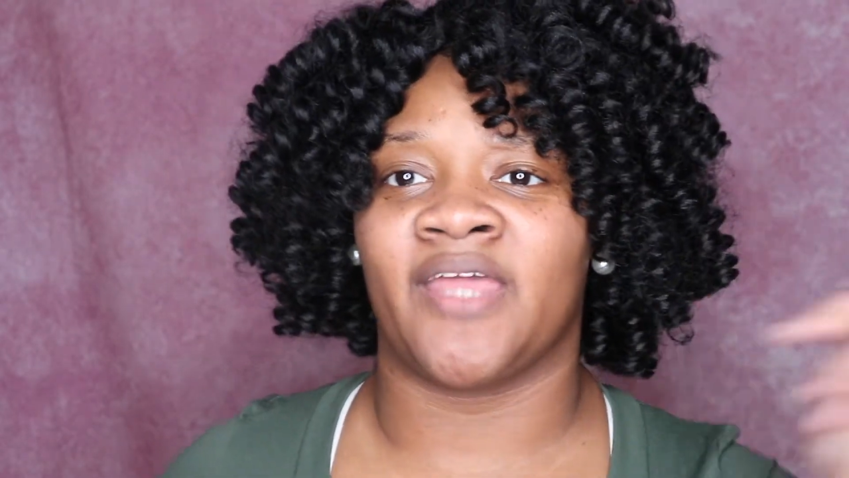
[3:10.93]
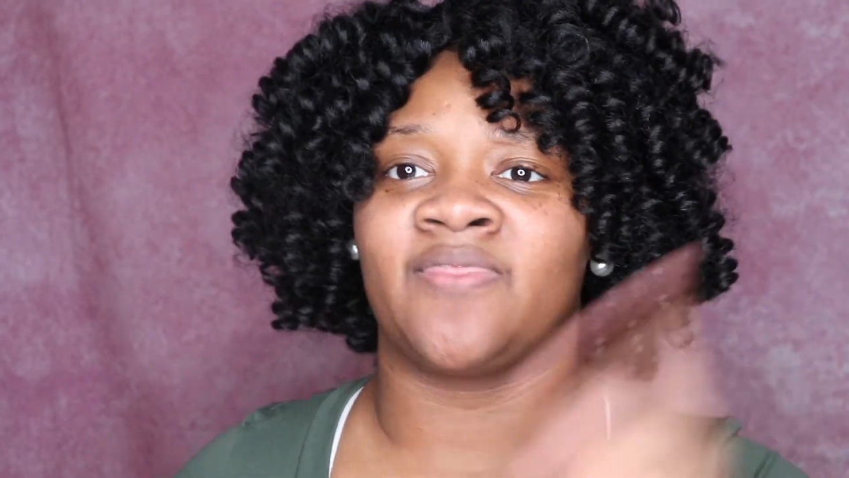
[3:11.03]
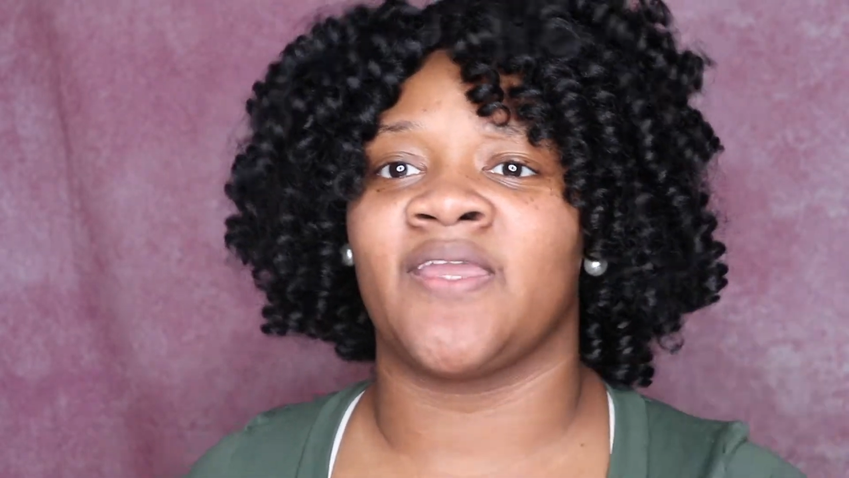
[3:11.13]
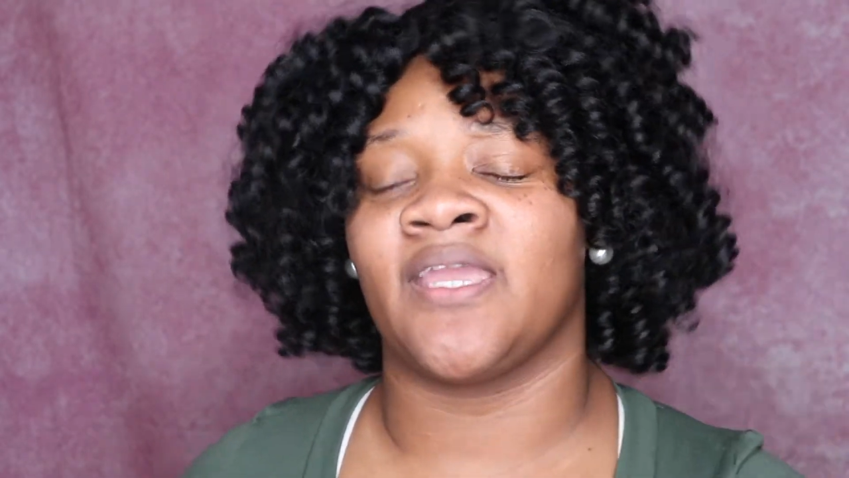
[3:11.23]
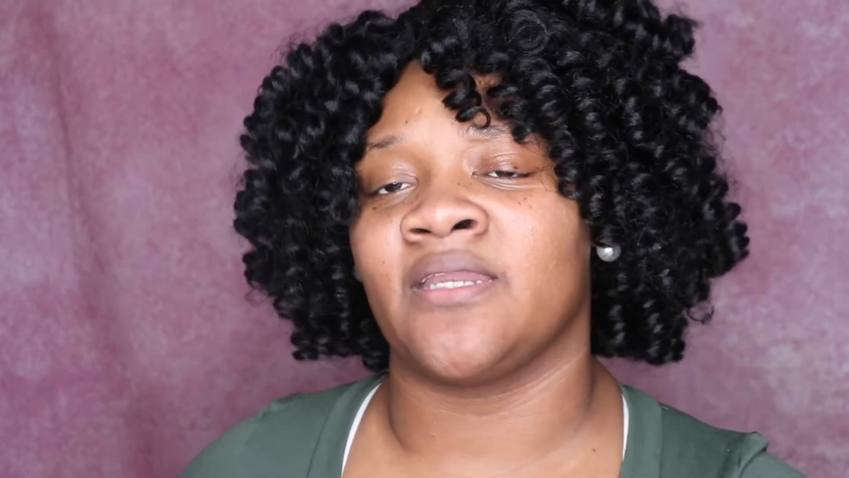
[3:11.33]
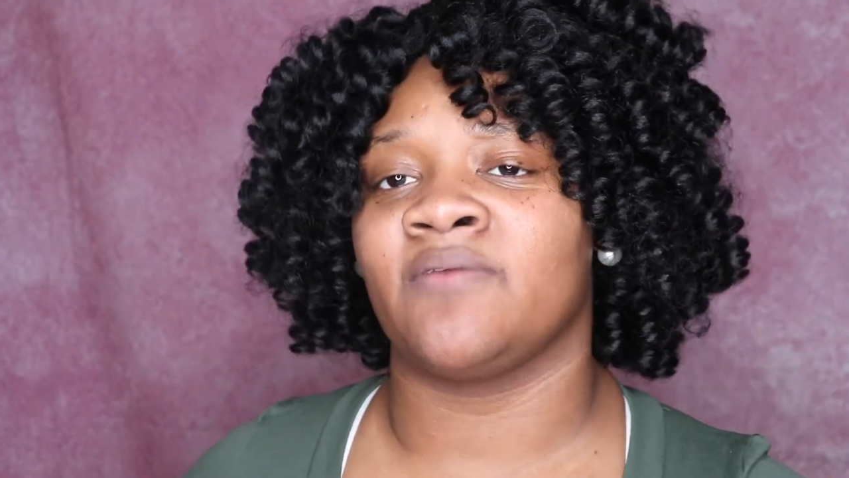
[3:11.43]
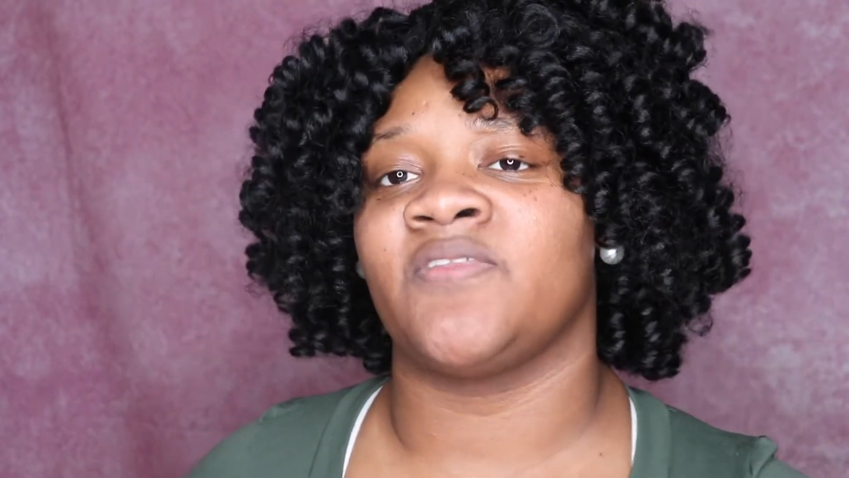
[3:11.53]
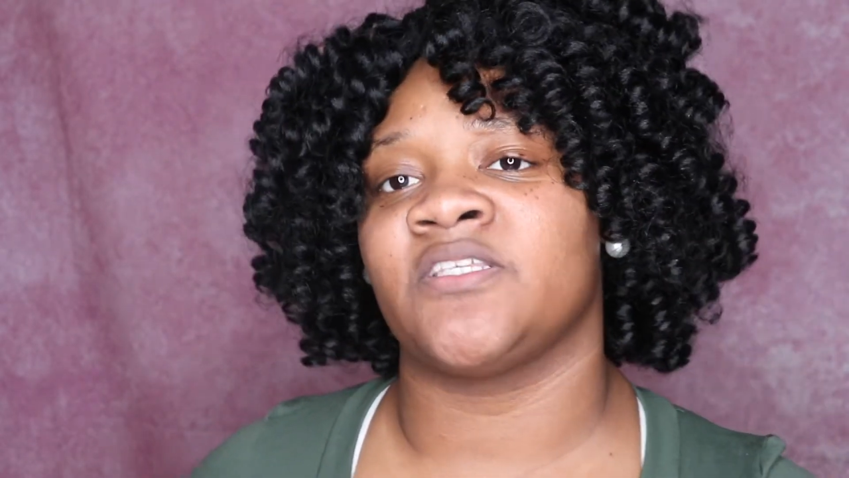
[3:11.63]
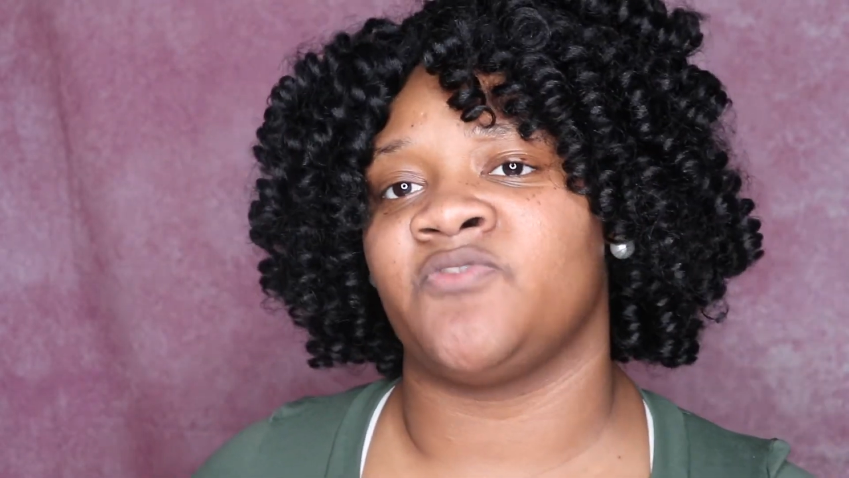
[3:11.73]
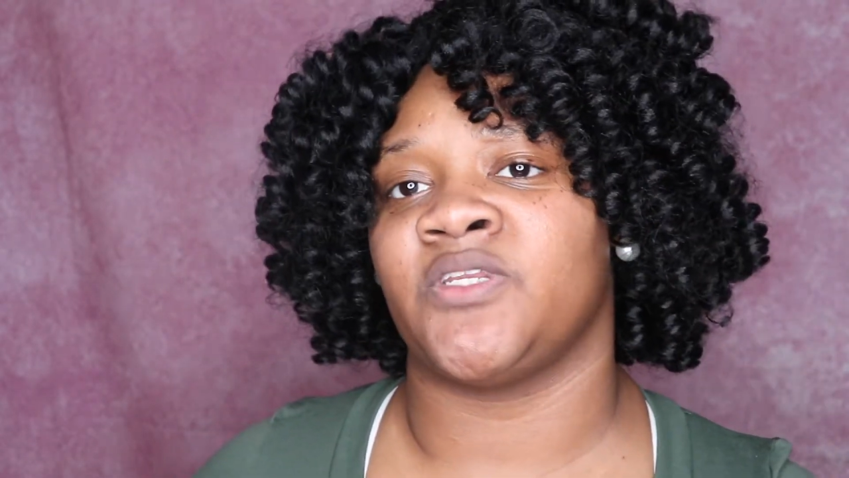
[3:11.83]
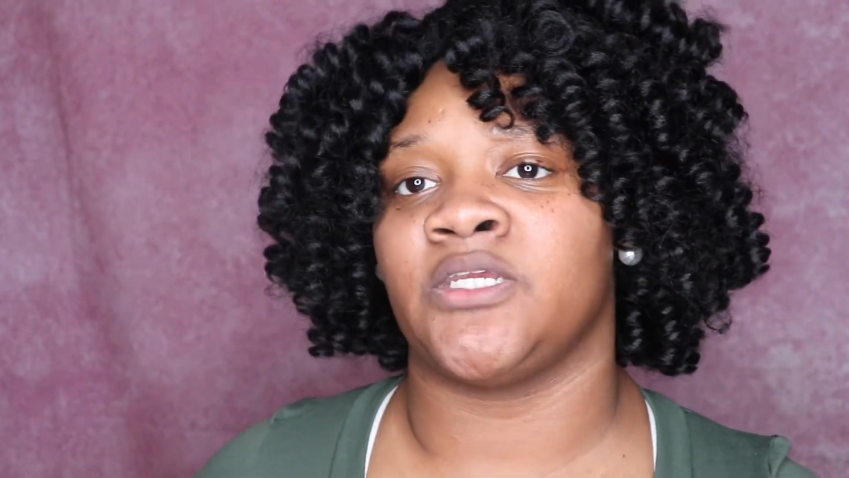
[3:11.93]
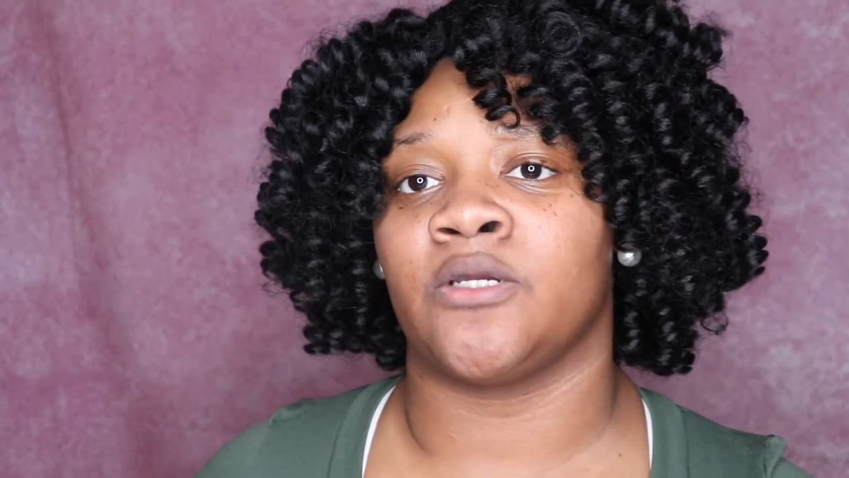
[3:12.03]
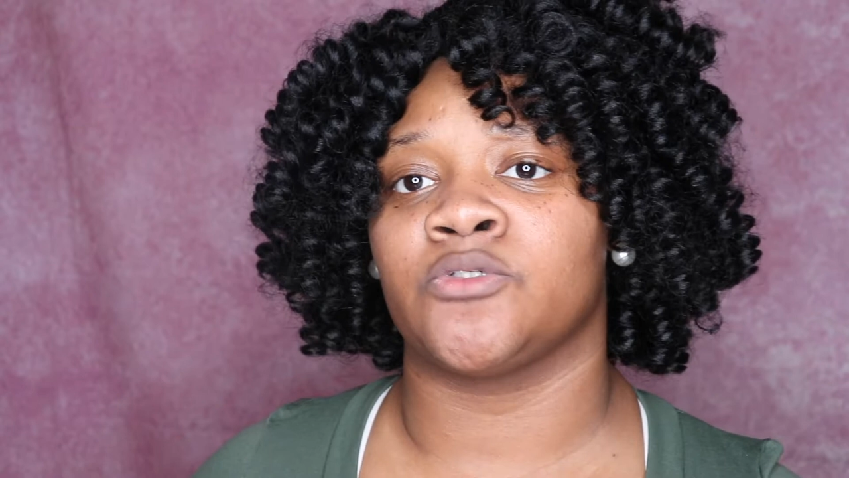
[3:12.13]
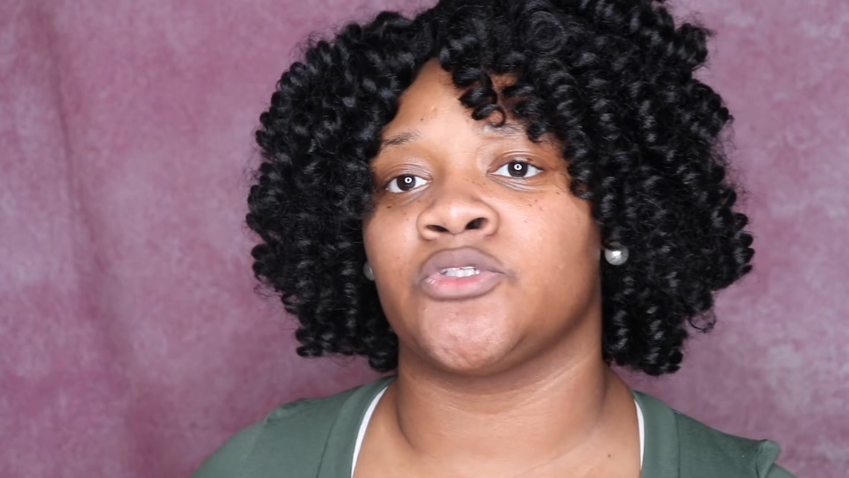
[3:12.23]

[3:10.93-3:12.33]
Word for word: at the end of this video.